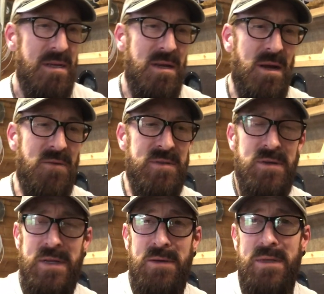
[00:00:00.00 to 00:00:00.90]

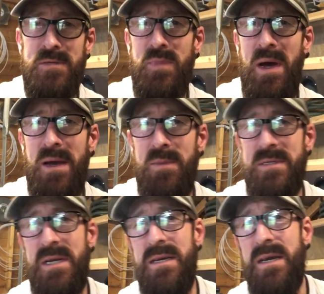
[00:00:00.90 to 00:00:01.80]
overdoing it with this pipe, as
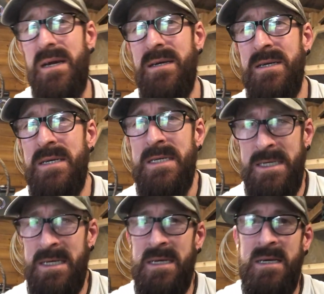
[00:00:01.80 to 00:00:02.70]
I
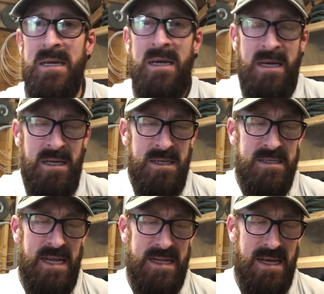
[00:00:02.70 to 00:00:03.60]

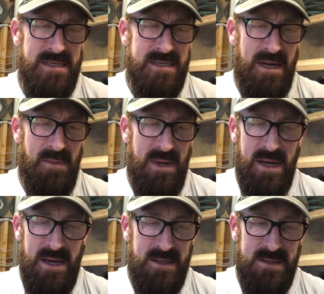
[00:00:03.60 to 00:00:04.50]
said last time.
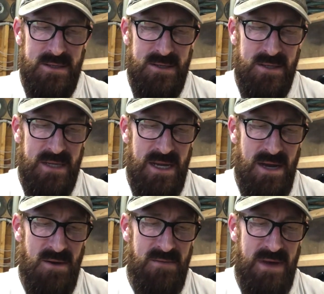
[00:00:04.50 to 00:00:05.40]
I couldn't get
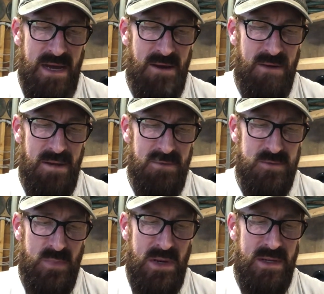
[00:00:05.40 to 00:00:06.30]
over how it was
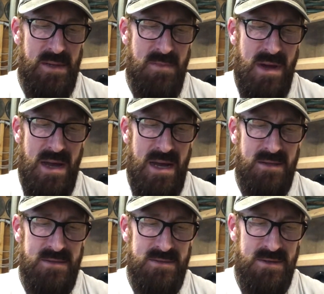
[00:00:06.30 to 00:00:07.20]
burning my
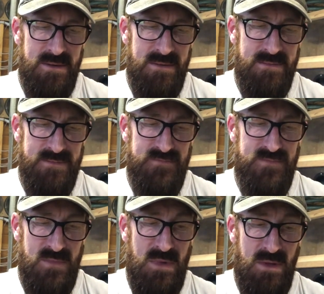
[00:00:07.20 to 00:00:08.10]
hand
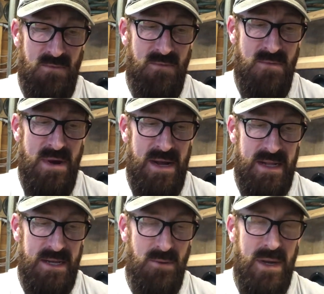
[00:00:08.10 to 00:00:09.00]

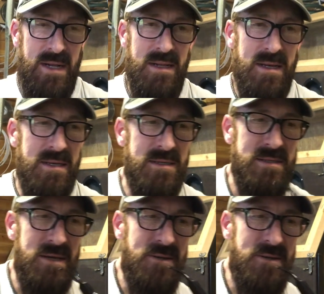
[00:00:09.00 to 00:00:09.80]
really quickly, so